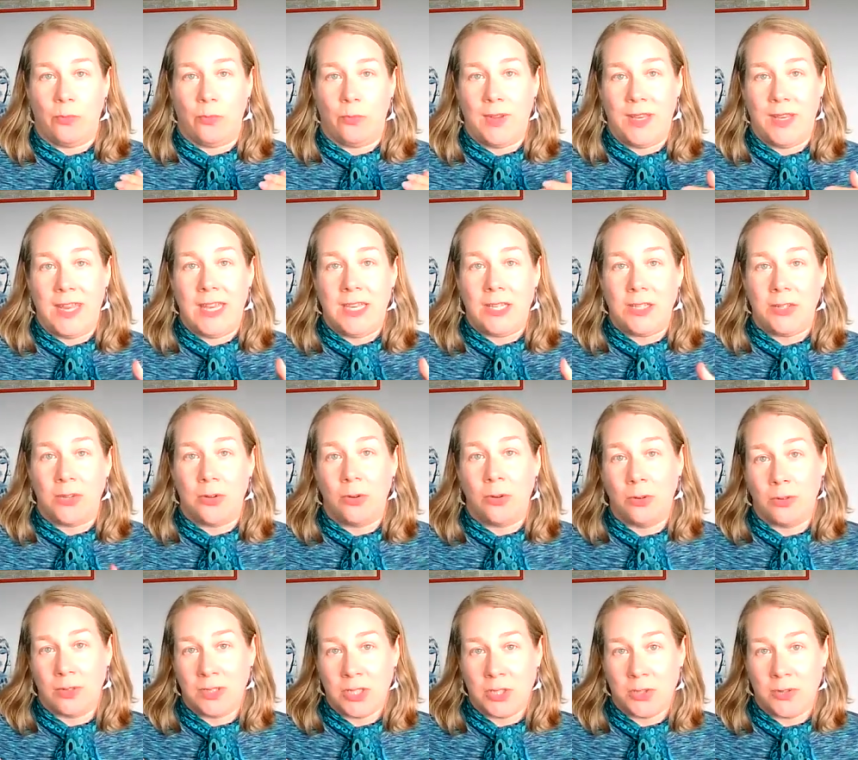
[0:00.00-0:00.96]
we need
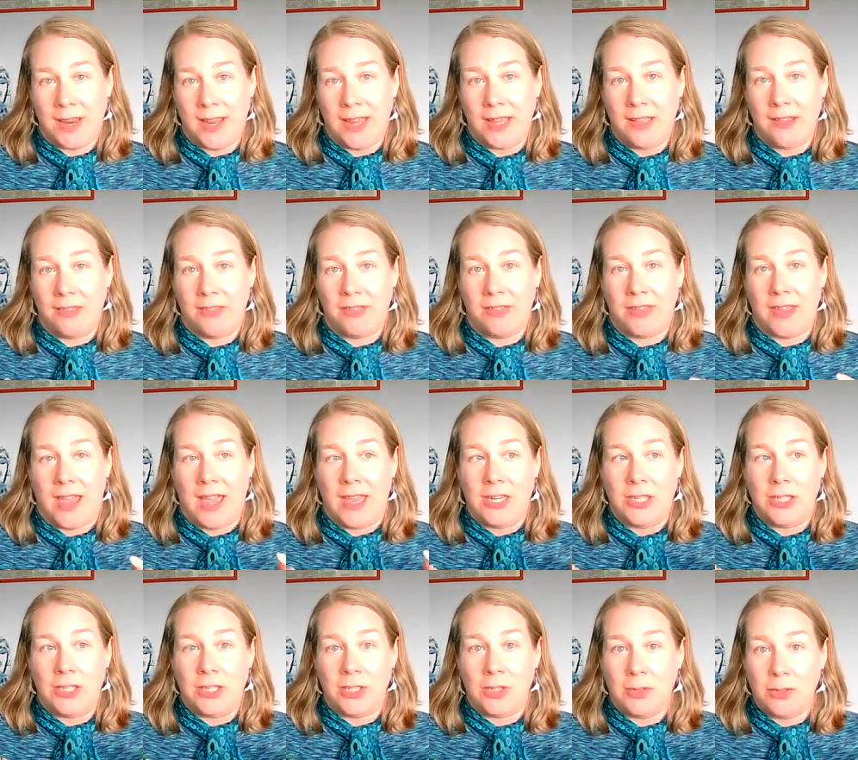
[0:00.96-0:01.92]
core strength
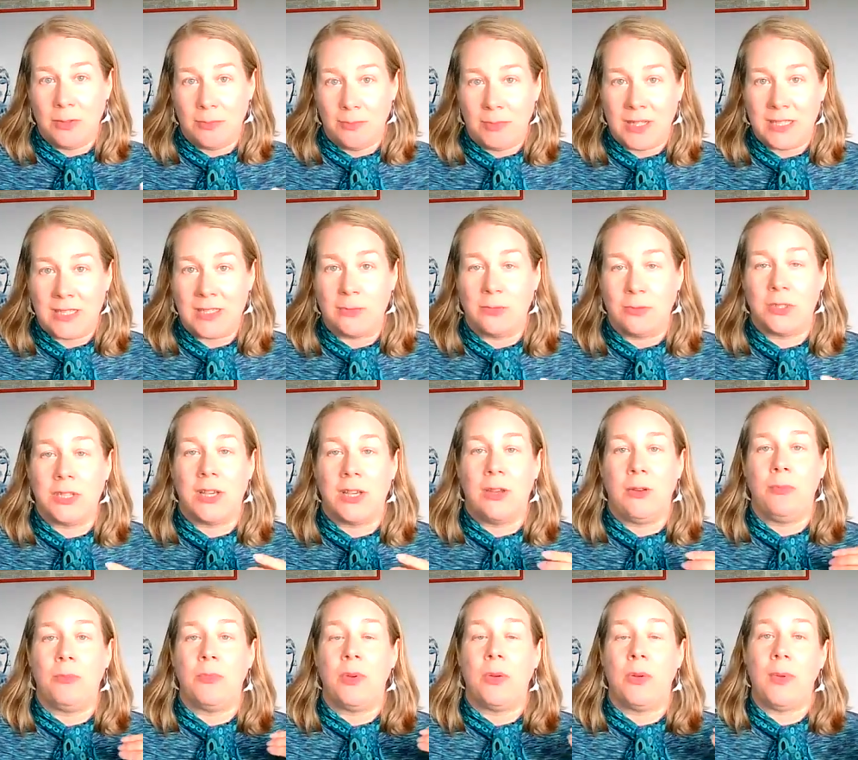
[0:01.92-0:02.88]
and good muscle
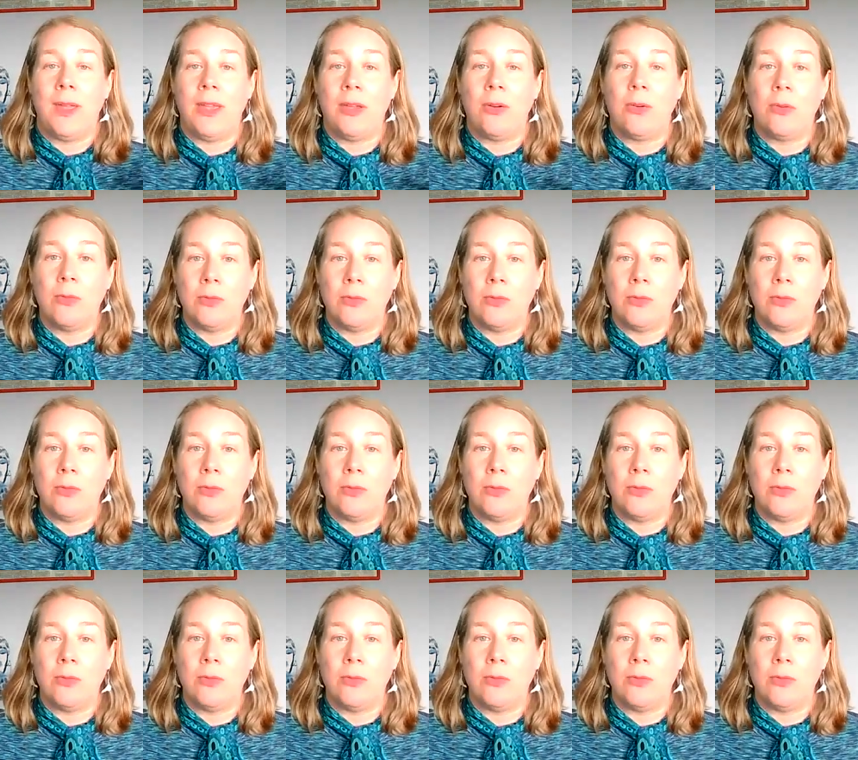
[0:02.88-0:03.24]
tone, but we